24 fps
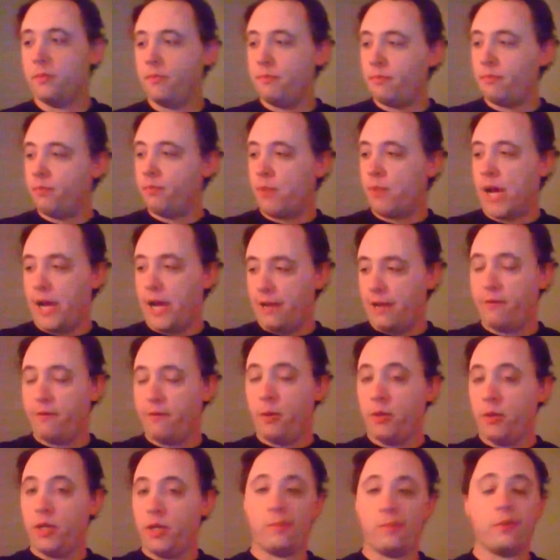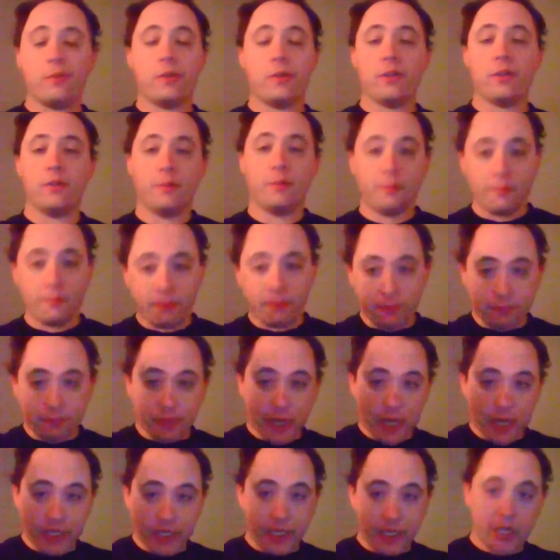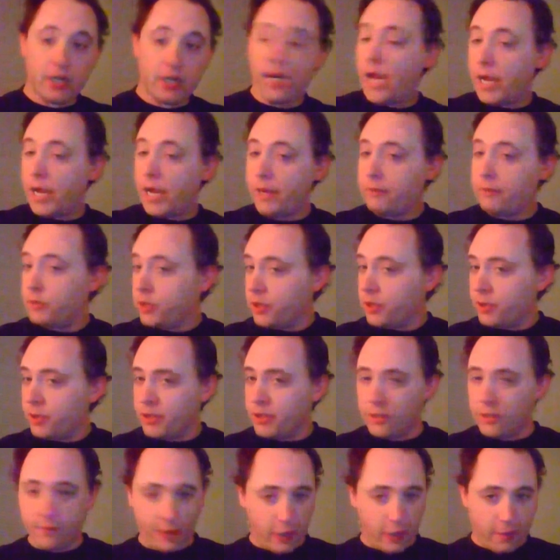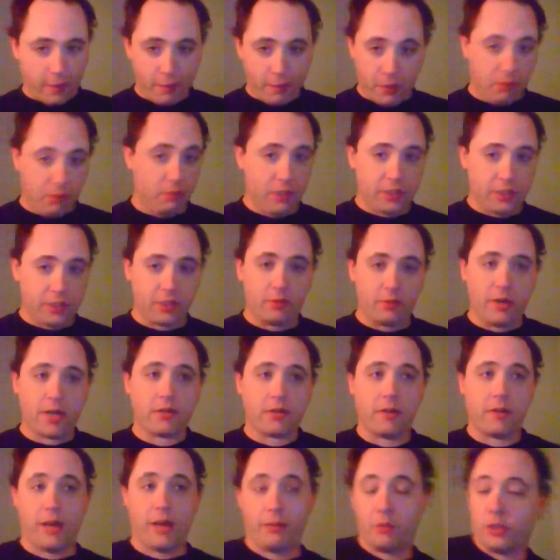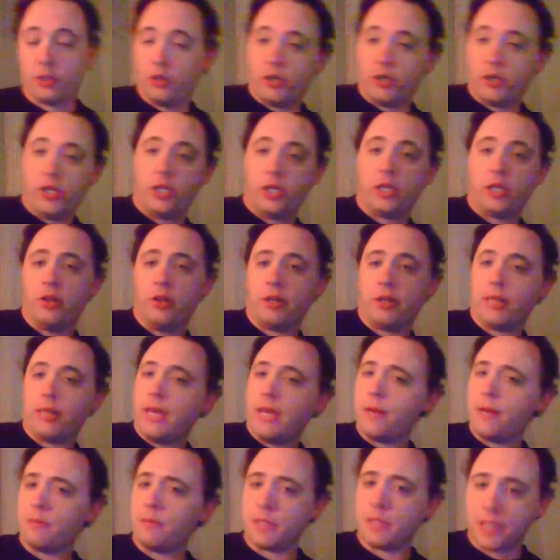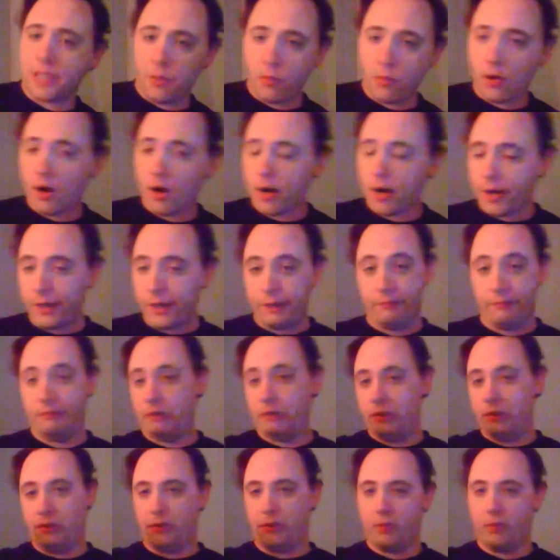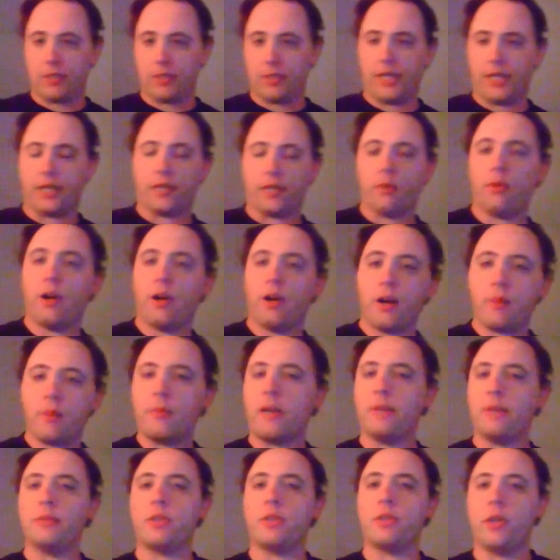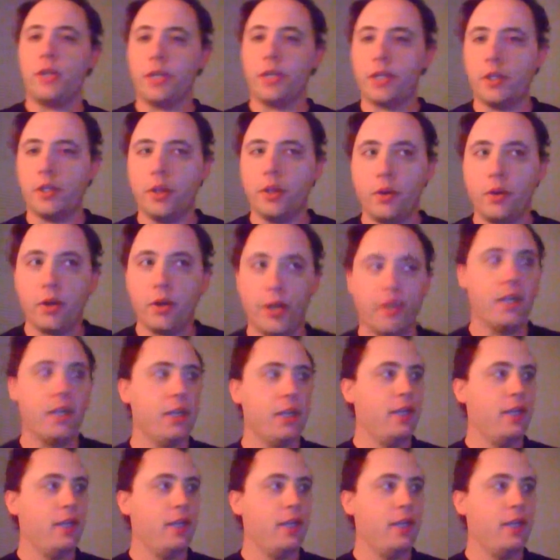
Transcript: My phone number on here, I am sure, is a very public directory. I'm sure you can look that up somewhere. I don't know exactly where, but I'm sure you can do it.